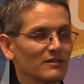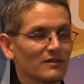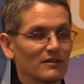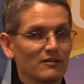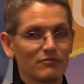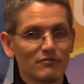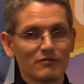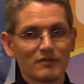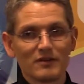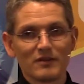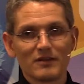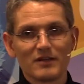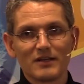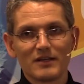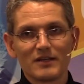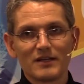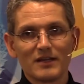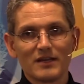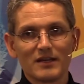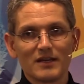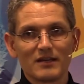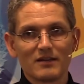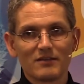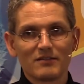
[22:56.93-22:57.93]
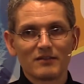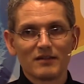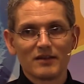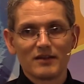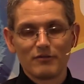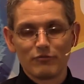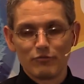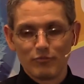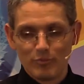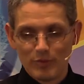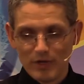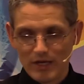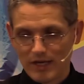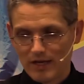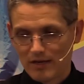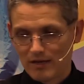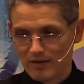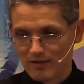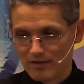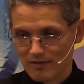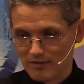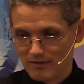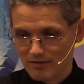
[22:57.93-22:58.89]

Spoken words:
He felt like he had his life back.